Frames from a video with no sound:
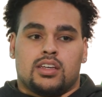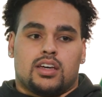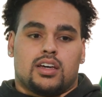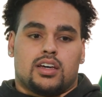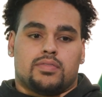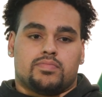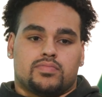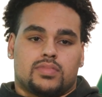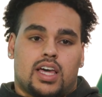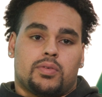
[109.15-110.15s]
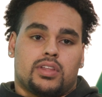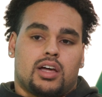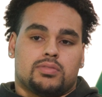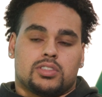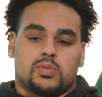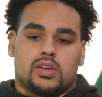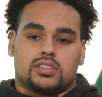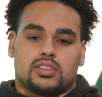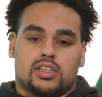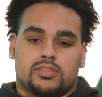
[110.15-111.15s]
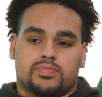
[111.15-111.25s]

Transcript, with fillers: uh, that really helped as well. So